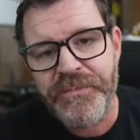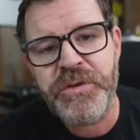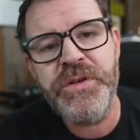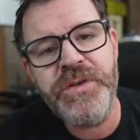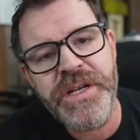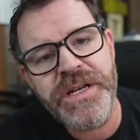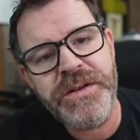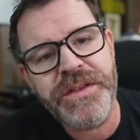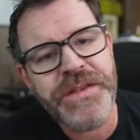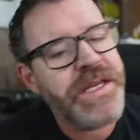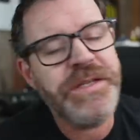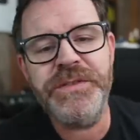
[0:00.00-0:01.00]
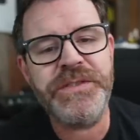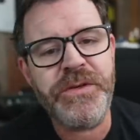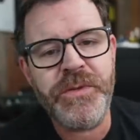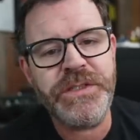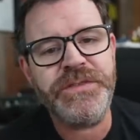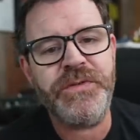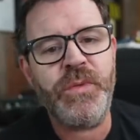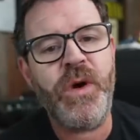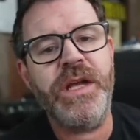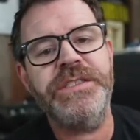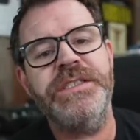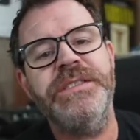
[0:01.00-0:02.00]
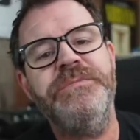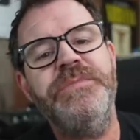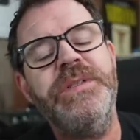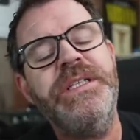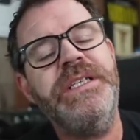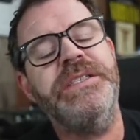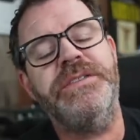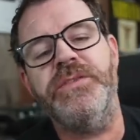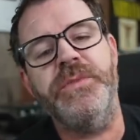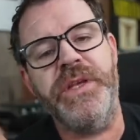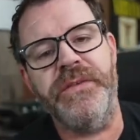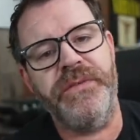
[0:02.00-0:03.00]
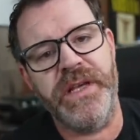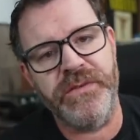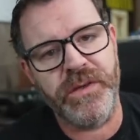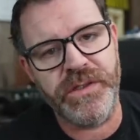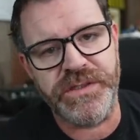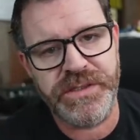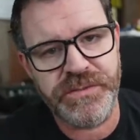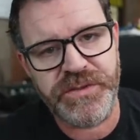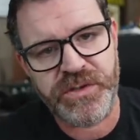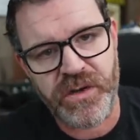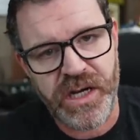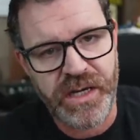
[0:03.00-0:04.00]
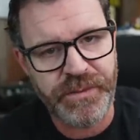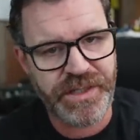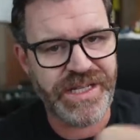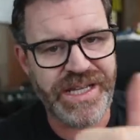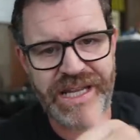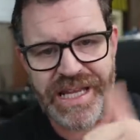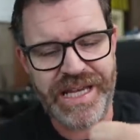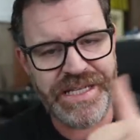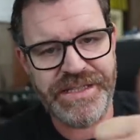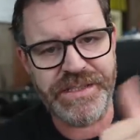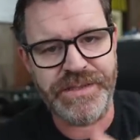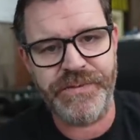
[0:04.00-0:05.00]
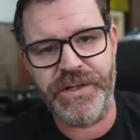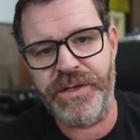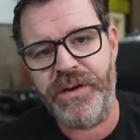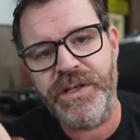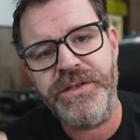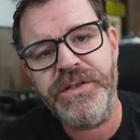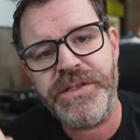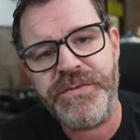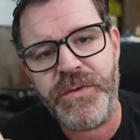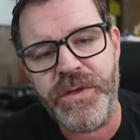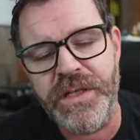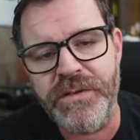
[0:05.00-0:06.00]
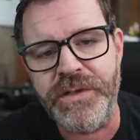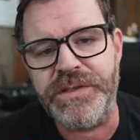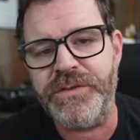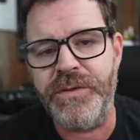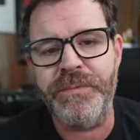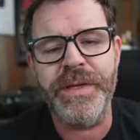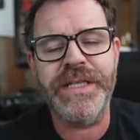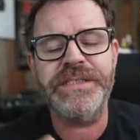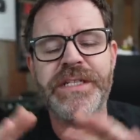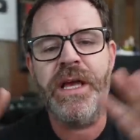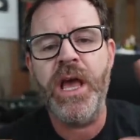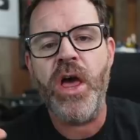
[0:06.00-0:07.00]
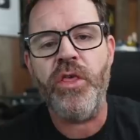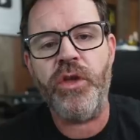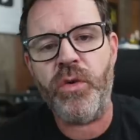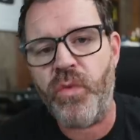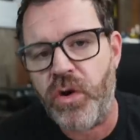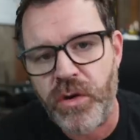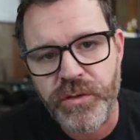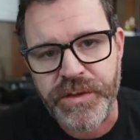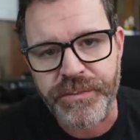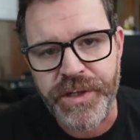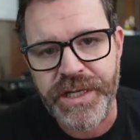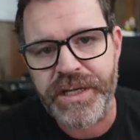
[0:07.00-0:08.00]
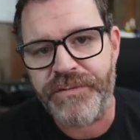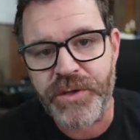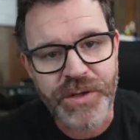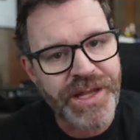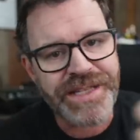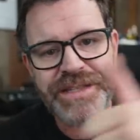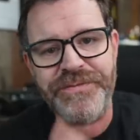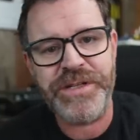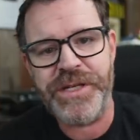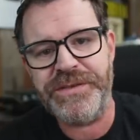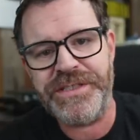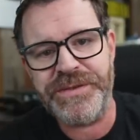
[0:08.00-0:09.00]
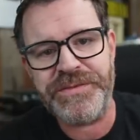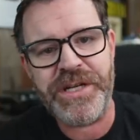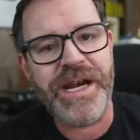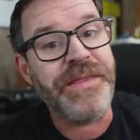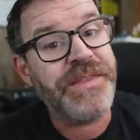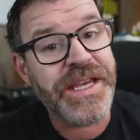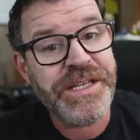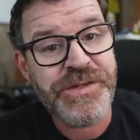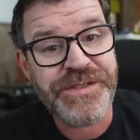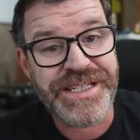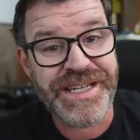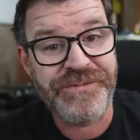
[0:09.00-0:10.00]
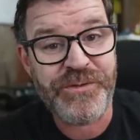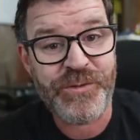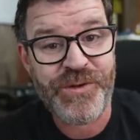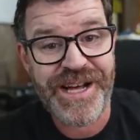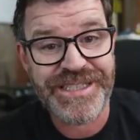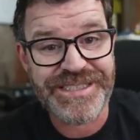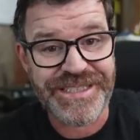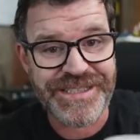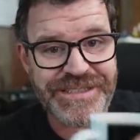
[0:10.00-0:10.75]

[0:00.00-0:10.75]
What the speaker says: If you're new here, thank you so much for watching. Please do me a favor and subscribe and like this video. I do this for a living, so it means the world to me if you like the video and subscribe. Thank you again for watching.